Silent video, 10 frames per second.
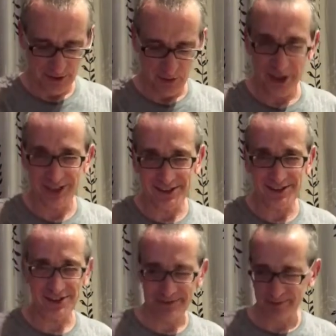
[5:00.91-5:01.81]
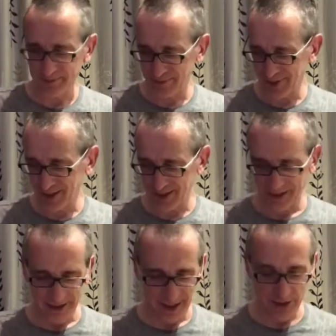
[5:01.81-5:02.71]
wins.
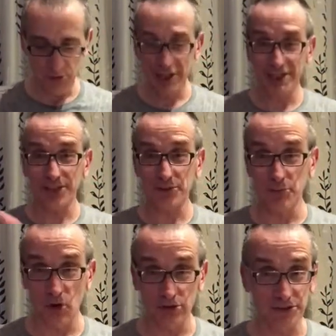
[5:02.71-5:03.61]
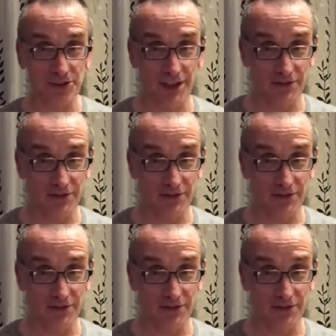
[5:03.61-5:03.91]
And you want to get the most of